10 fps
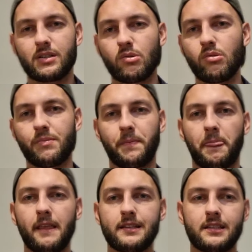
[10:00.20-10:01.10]
score.
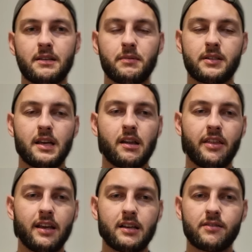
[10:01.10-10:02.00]
It's as simple as that. I
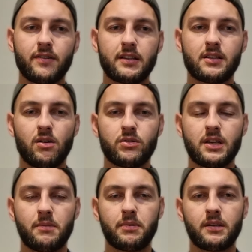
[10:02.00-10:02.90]
think our defence holds
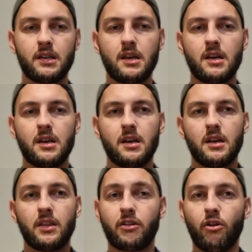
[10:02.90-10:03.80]
up. And
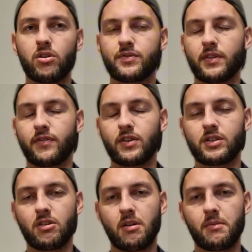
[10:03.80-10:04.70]
the Crows for the
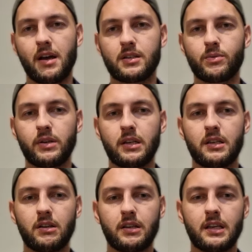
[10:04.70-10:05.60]
first time last week.
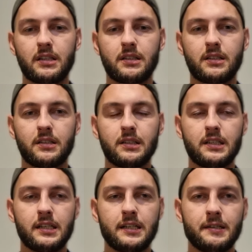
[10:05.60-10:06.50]
You know, kicked
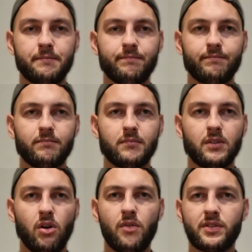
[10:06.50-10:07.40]

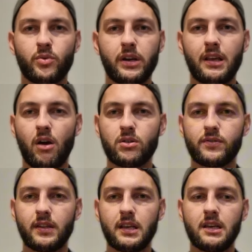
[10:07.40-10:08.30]
over 20 goals
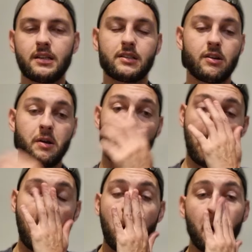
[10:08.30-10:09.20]
for the year. So
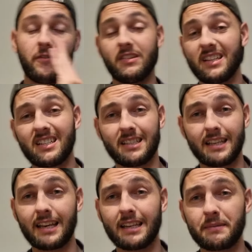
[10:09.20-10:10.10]
hopefully that doesn't
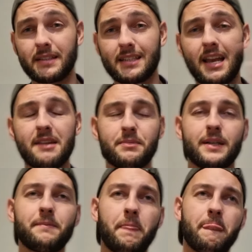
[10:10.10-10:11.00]
kick it into stead.
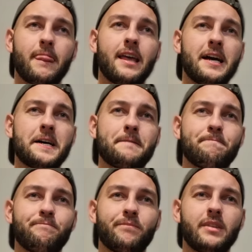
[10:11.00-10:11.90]
But
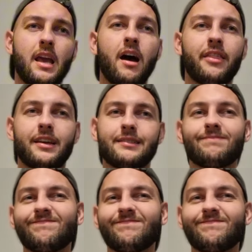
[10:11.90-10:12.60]
yeah, I think